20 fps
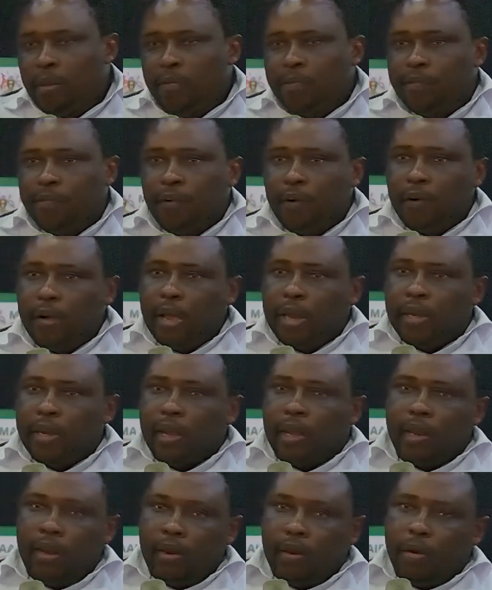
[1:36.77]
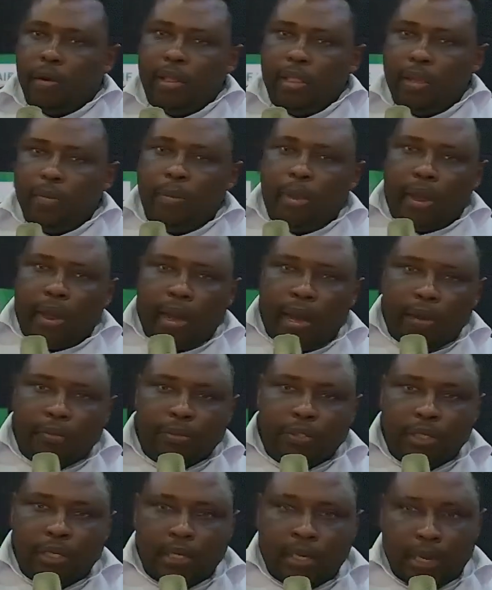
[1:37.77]
Before a technology
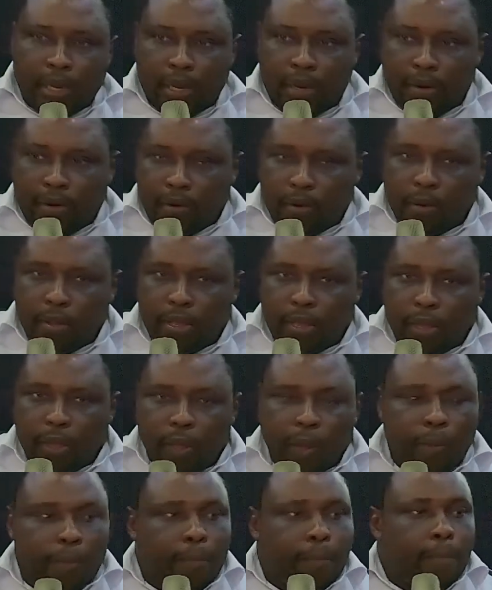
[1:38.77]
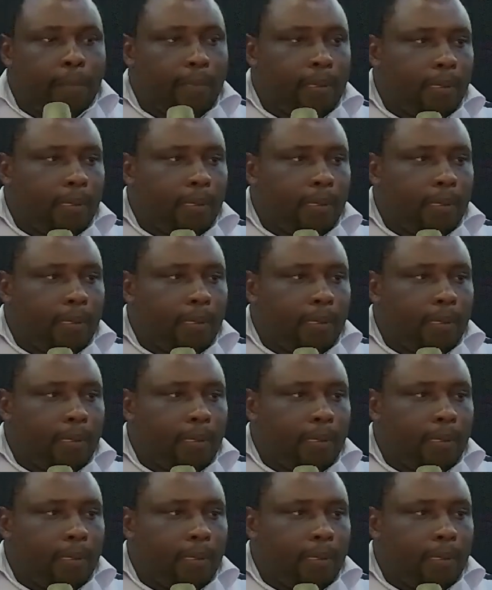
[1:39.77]
becomes a technology,